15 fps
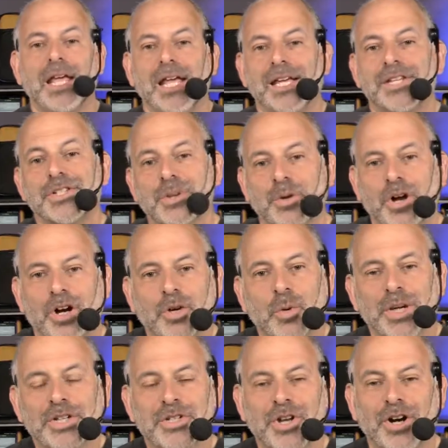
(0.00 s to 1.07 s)
So in our
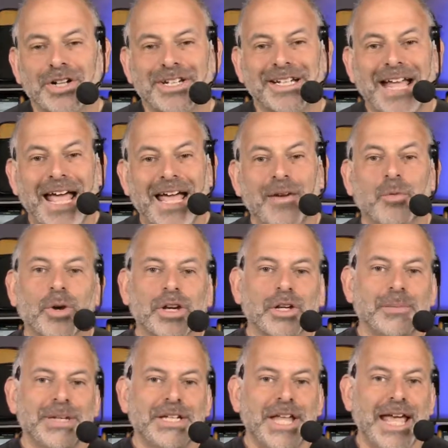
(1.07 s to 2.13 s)
quick start today, we're going to
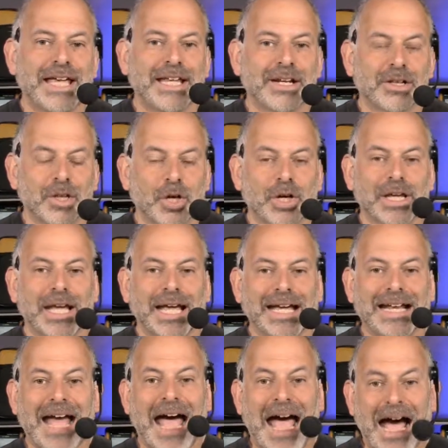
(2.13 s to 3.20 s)
be taking a look
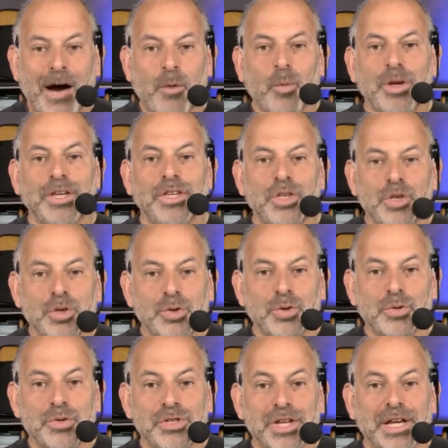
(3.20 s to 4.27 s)
at how we
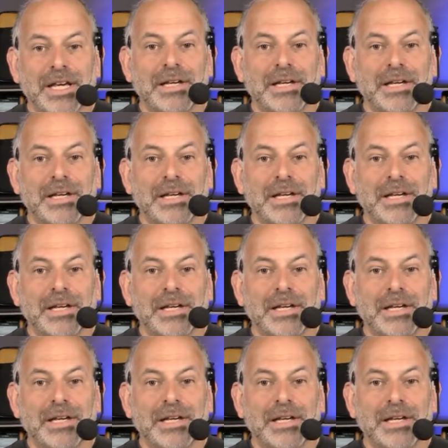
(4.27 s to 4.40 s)
use